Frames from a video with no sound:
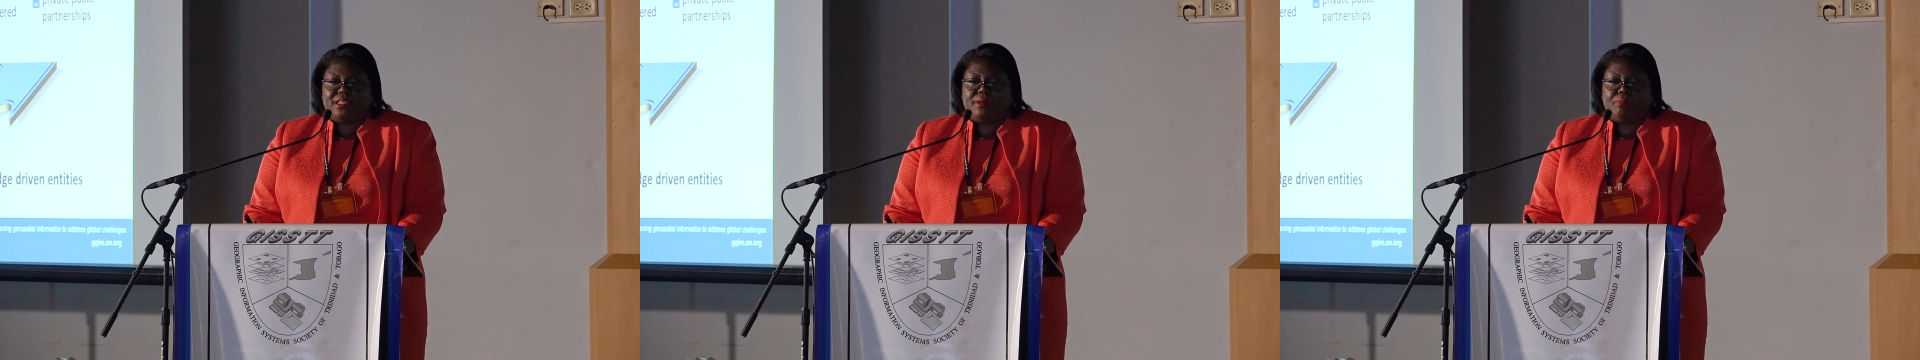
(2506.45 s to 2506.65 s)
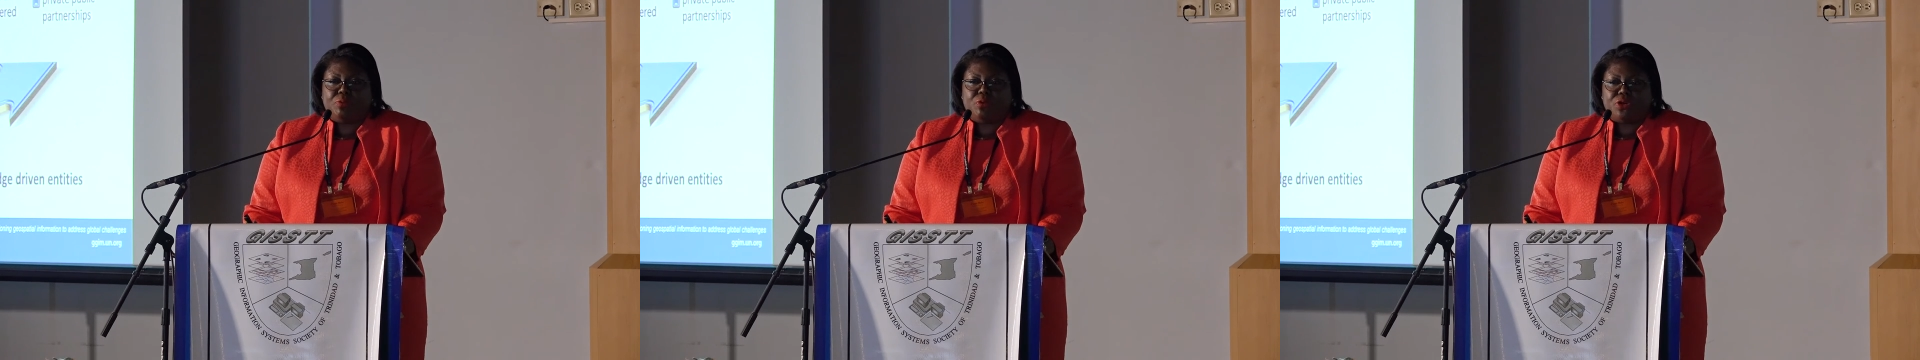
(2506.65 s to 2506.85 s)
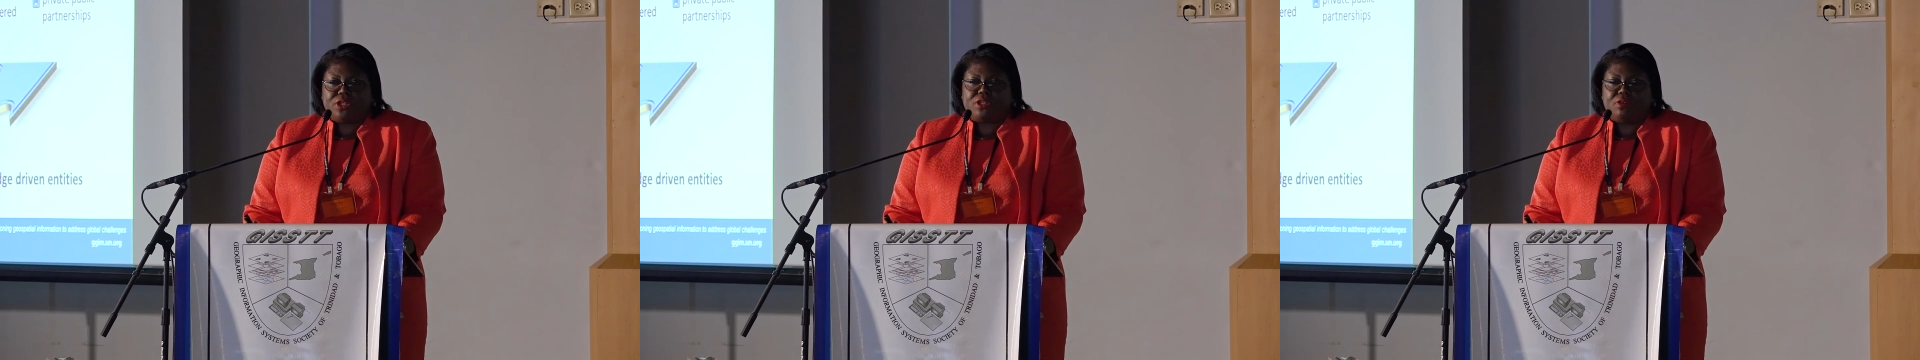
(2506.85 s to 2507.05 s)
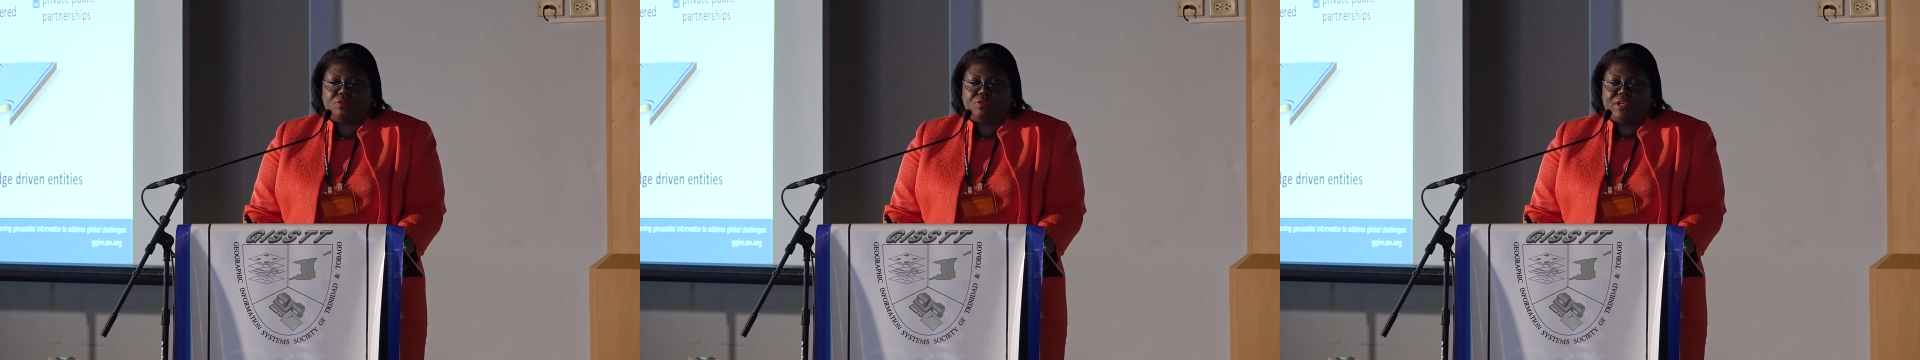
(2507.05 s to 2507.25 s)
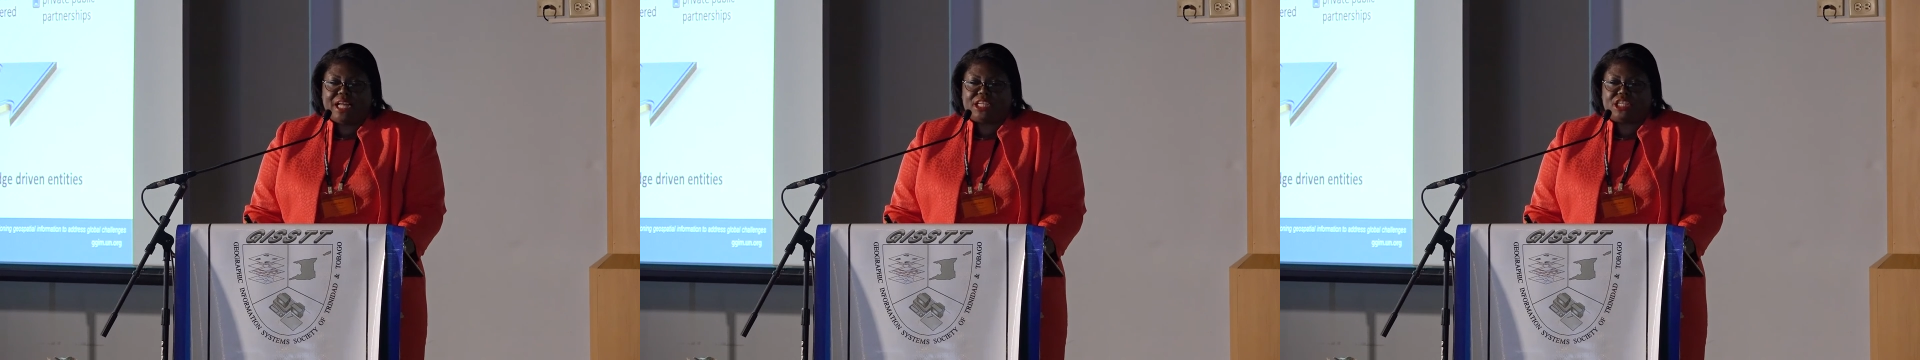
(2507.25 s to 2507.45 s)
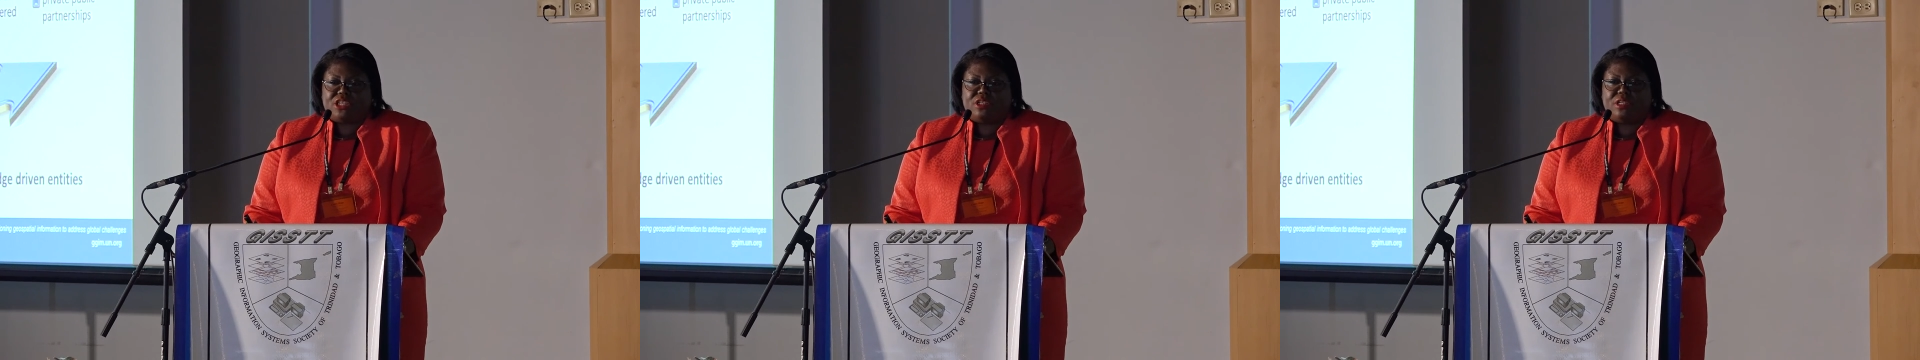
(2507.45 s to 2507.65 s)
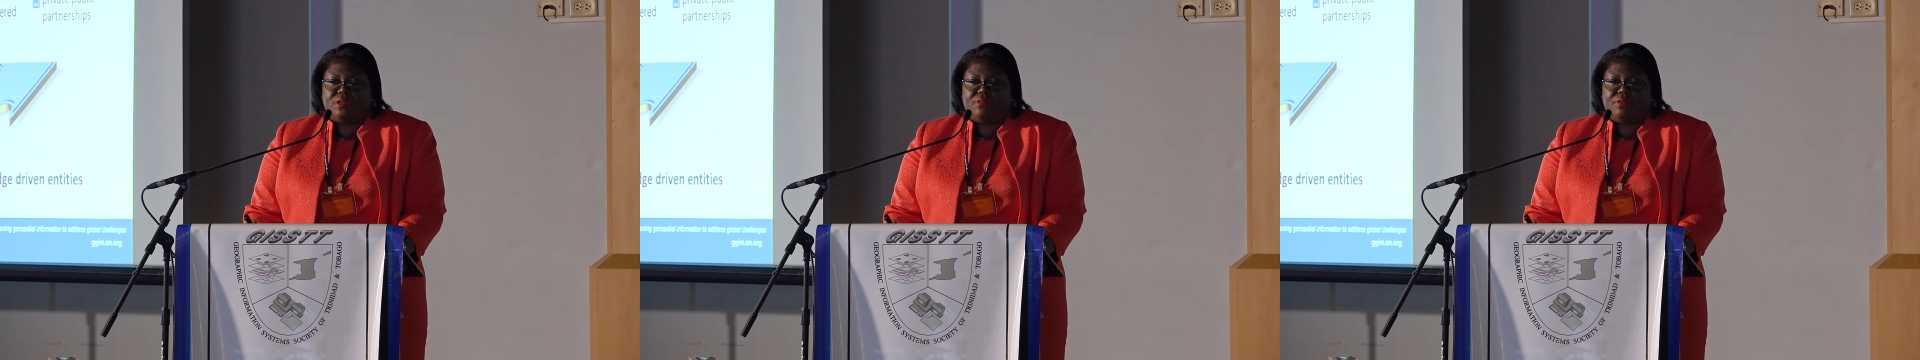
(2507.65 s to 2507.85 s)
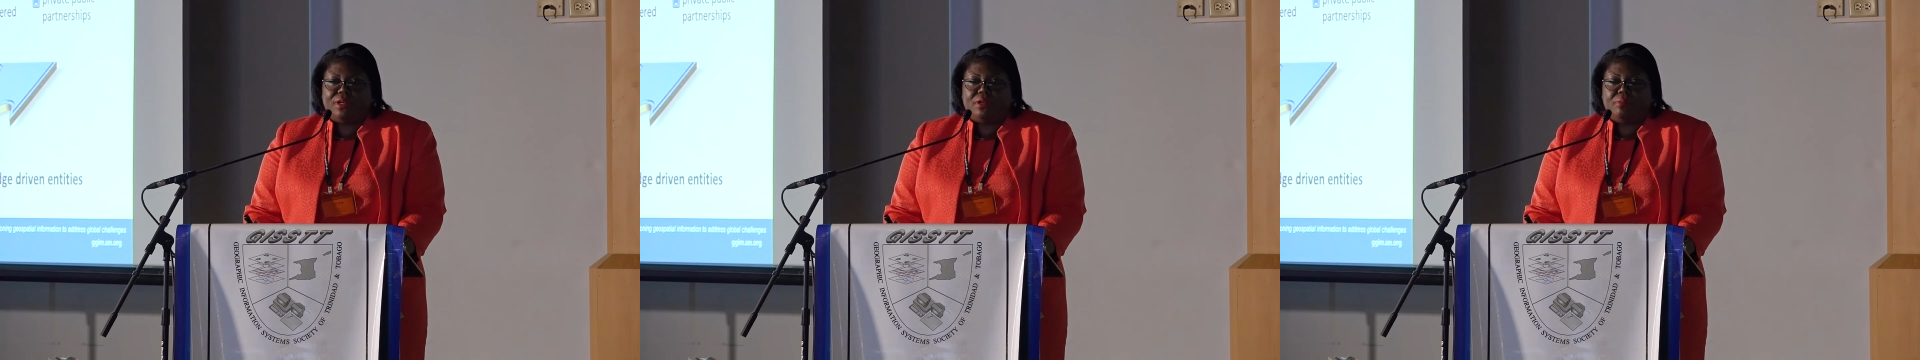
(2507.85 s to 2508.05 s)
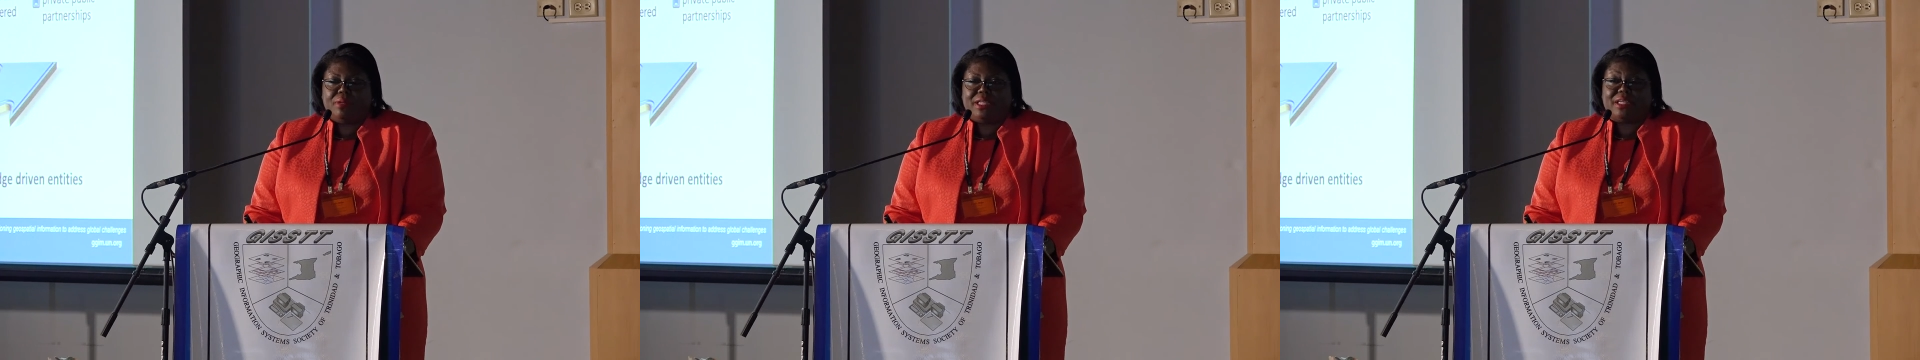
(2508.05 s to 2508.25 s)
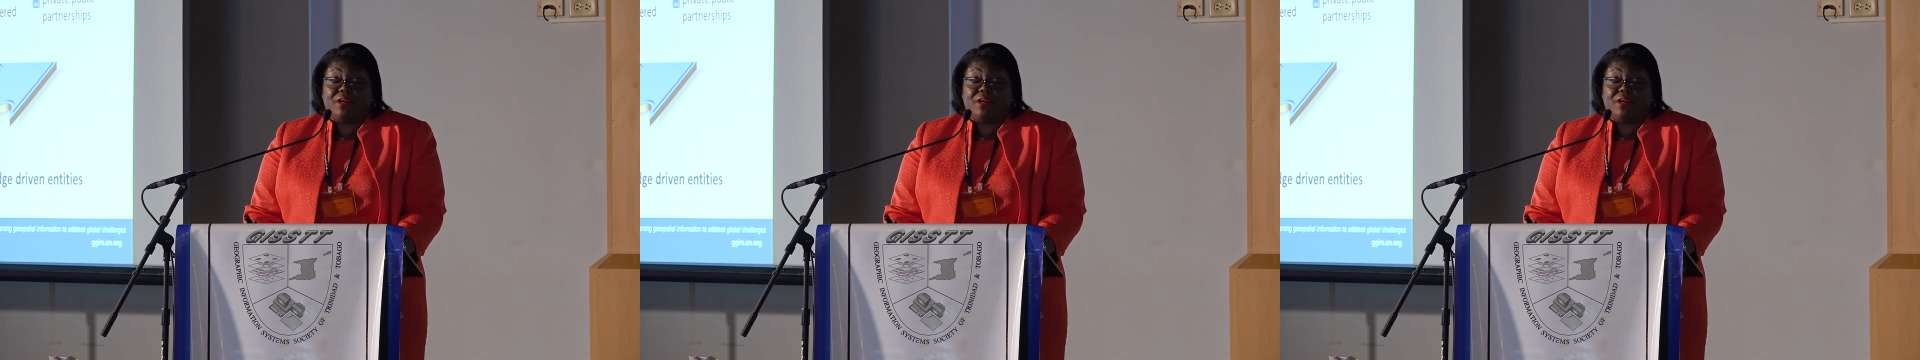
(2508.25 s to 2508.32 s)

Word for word: important for national development.